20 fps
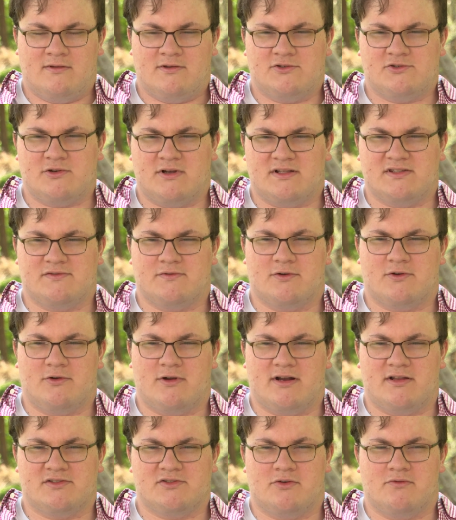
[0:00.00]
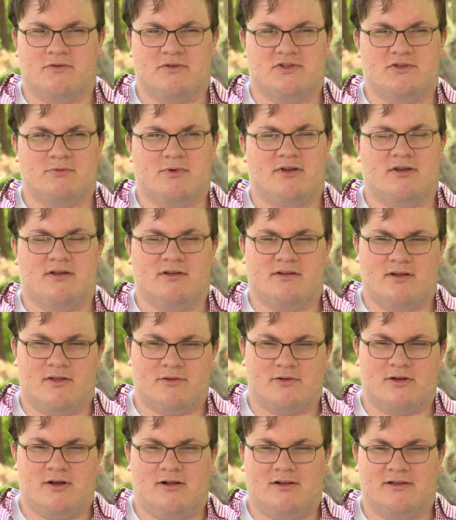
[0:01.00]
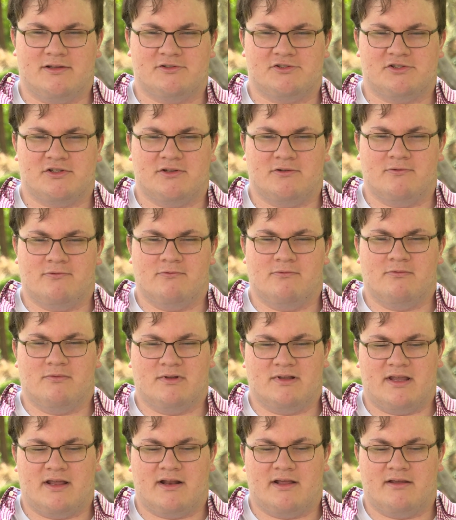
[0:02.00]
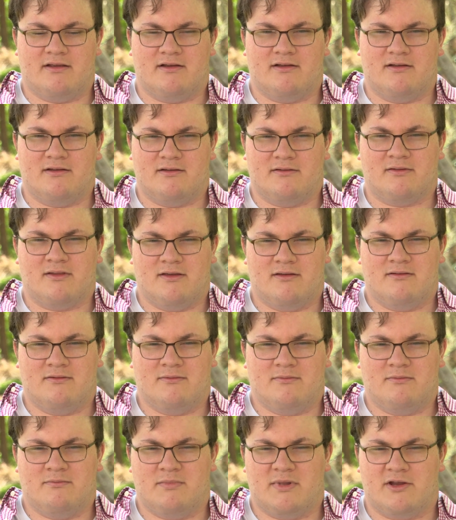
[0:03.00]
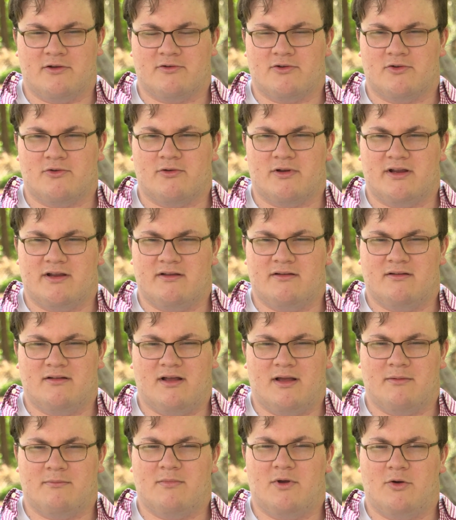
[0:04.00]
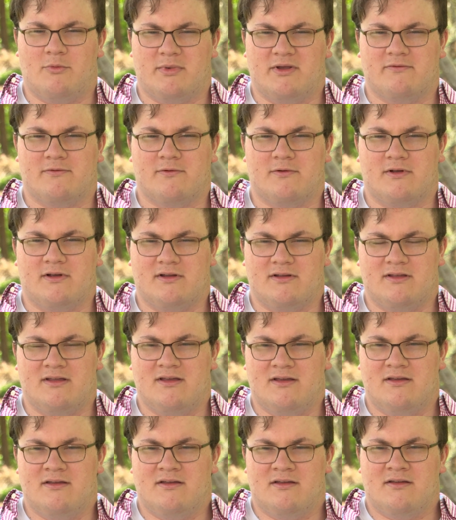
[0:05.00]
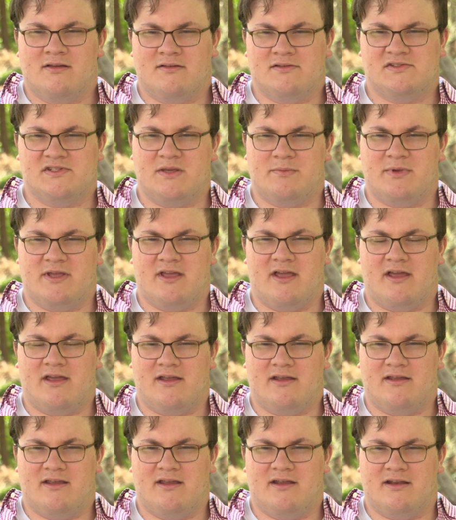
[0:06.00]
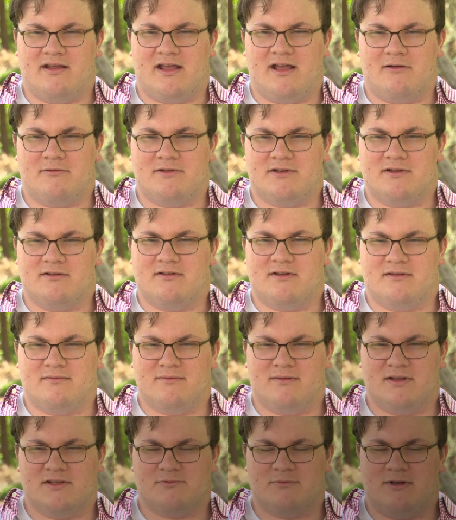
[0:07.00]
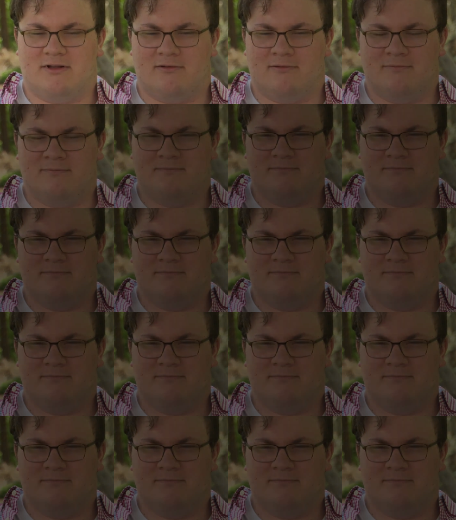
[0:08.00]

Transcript: transfer credits over to uh, another college to get a uh, bigger degree. I'm hoping for a C P A in accounting as well.